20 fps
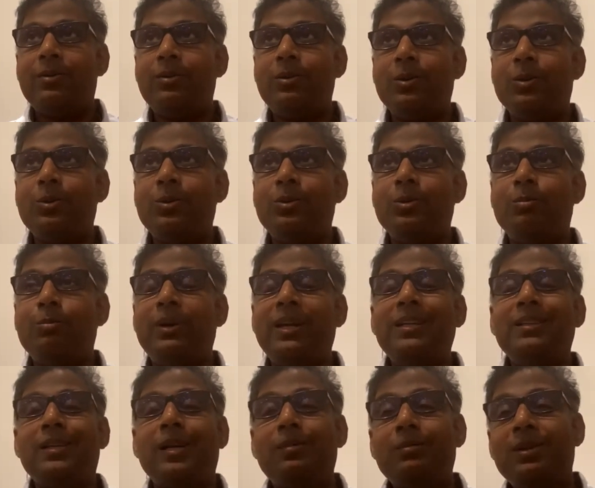to
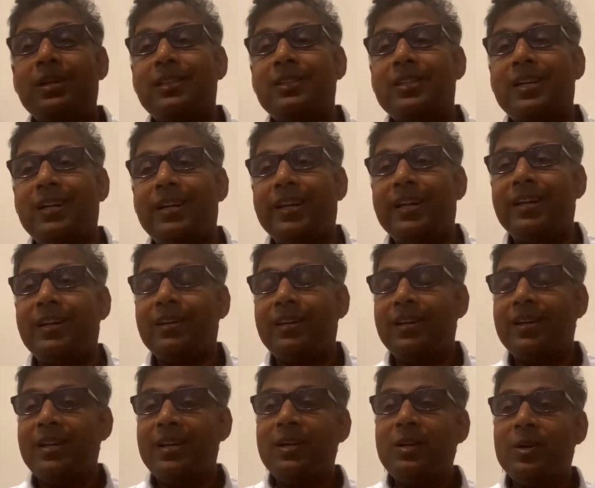bring some consulting
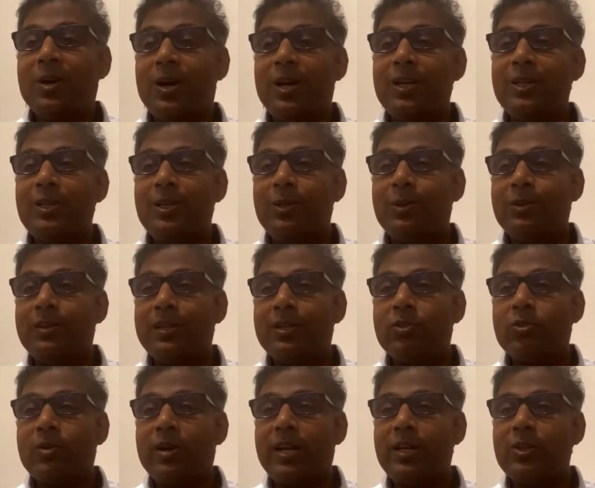knowledge into
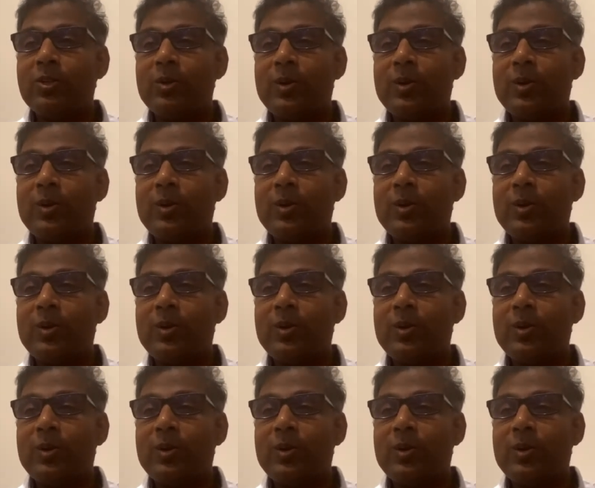this, right?